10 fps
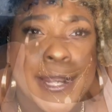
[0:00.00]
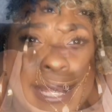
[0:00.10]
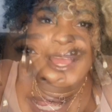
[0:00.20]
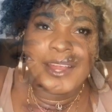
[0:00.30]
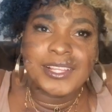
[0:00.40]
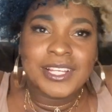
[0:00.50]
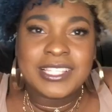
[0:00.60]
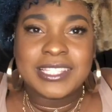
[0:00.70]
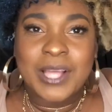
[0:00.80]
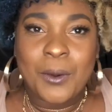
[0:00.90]
My hair looks
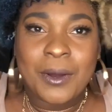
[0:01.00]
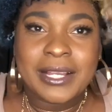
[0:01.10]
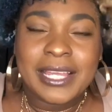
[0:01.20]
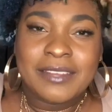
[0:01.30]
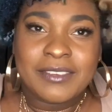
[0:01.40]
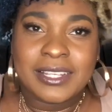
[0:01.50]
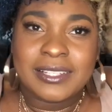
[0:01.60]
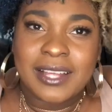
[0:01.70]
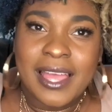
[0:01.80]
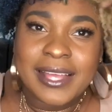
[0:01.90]
so uneven
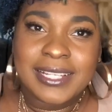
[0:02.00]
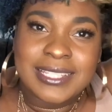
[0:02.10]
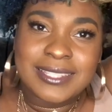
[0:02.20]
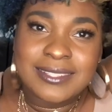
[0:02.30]
and it's